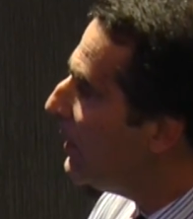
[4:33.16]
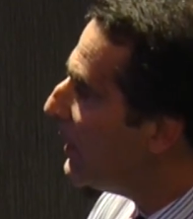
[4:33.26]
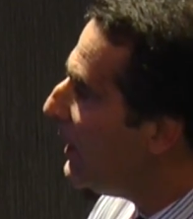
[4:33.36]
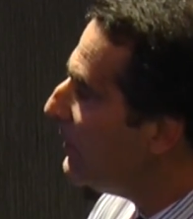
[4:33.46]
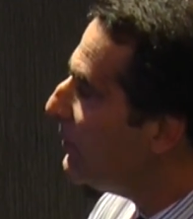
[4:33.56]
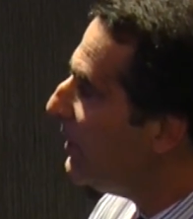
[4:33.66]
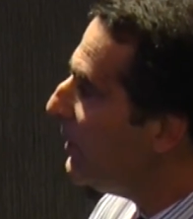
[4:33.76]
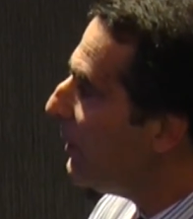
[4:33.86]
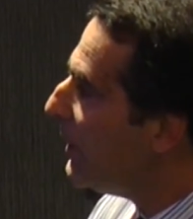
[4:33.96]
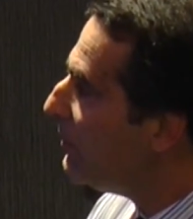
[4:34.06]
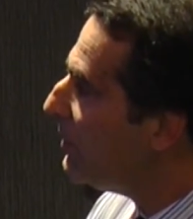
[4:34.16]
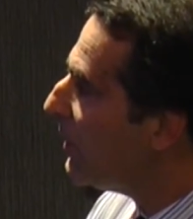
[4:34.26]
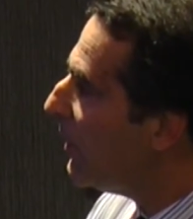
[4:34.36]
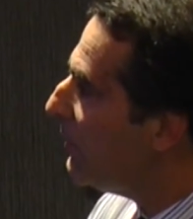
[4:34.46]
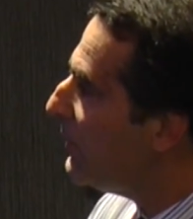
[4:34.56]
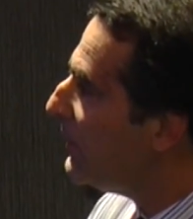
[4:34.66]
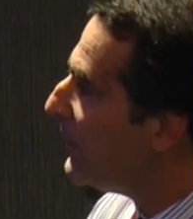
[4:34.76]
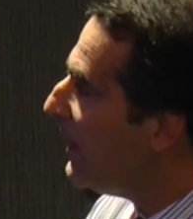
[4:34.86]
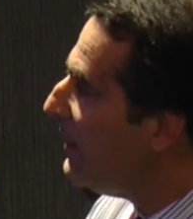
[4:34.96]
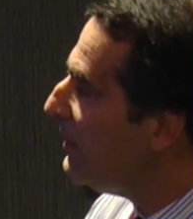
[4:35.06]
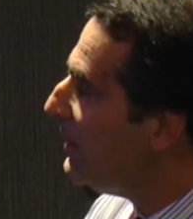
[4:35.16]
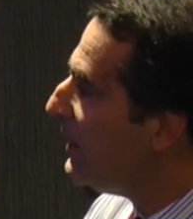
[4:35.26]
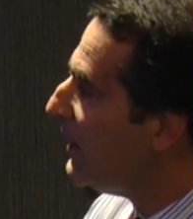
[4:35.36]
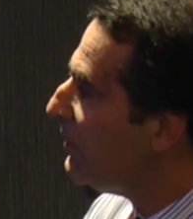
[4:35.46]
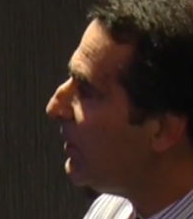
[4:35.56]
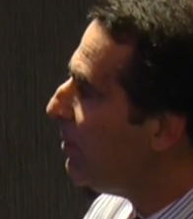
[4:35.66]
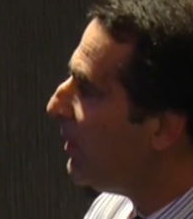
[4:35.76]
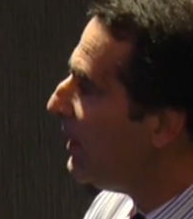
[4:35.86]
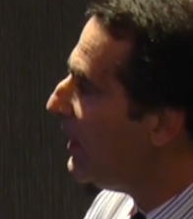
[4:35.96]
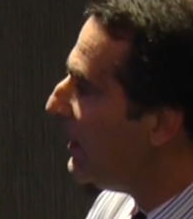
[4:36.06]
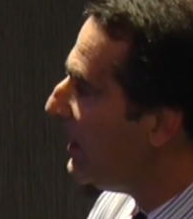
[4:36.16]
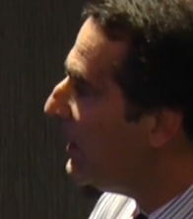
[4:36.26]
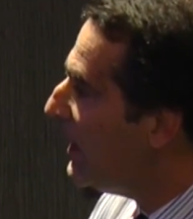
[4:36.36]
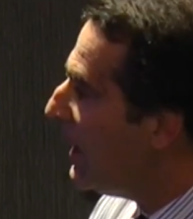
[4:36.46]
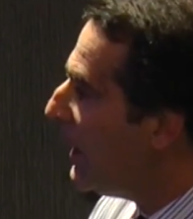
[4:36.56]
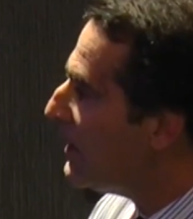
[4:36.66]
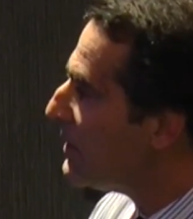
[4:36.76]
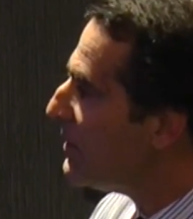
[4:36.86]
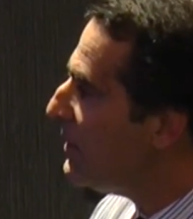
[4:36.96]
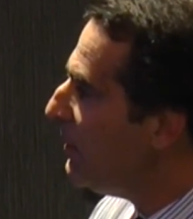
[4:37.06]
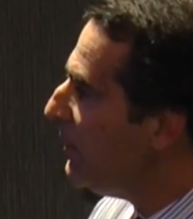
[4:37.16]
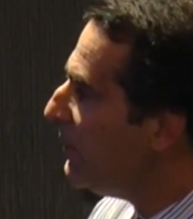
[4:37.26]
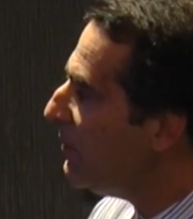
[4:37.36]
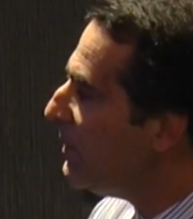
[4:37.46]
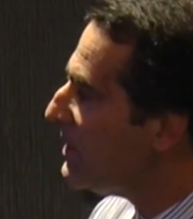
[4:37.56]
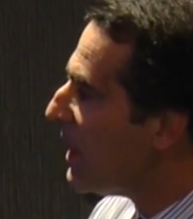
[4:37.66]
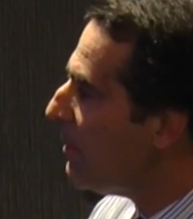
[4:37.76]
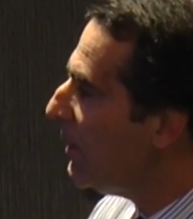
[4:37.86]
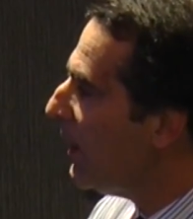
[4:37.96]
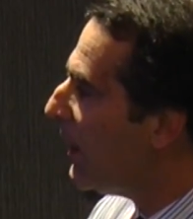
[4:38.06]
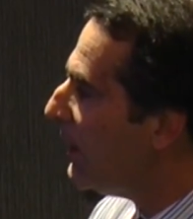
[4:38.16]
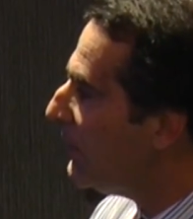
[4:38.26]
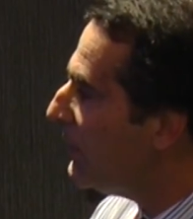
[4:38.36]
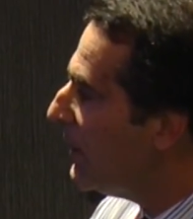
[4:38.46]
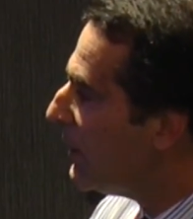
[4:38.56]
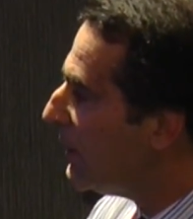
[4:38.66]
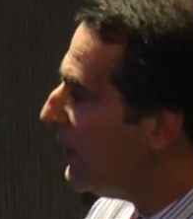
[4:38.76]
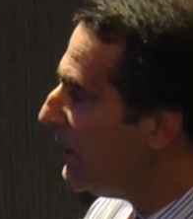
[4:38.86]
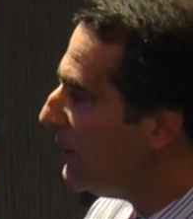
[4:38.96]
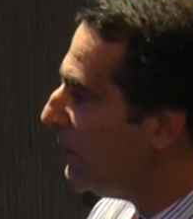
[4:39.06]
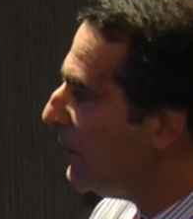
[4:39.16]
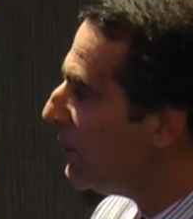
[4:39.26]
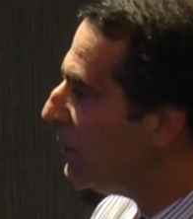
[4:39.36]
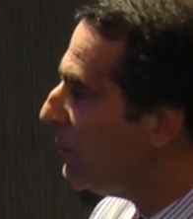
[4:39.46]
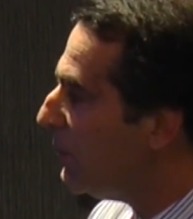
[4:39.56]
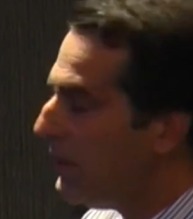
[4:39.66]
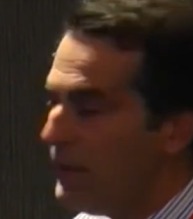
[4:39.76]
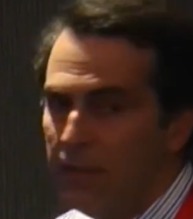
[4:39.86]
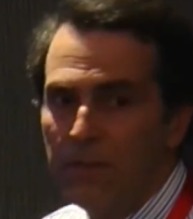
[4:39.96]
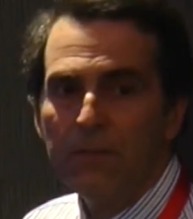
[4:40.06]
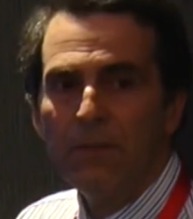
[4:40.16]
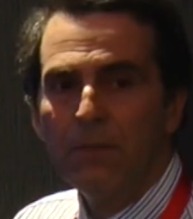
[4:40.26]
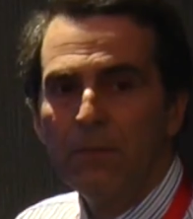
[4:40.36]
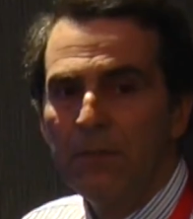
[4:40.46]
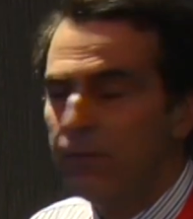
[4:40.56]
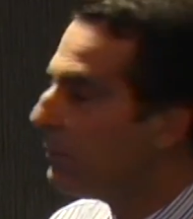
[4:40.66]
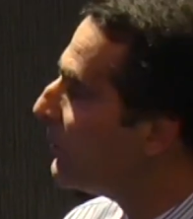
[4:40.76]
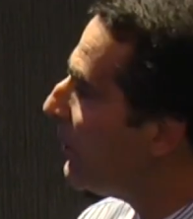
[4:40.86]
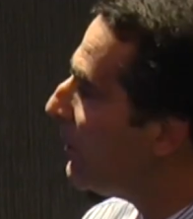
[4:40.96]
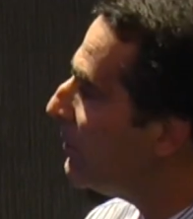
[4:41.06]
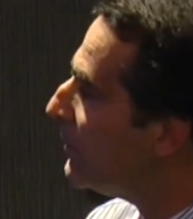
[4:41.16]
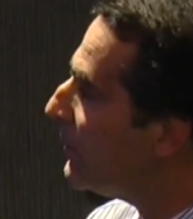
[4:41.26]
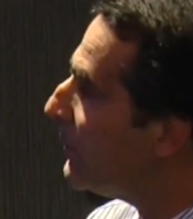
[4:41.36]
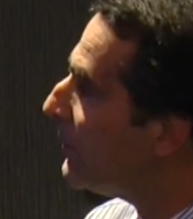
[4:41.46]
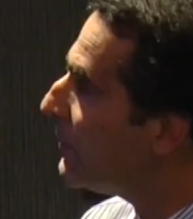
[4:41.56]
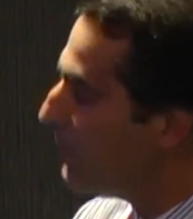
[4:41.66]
you get the generation of this 18-HEPE and a series of metabolites collectively called the E-series resolvins.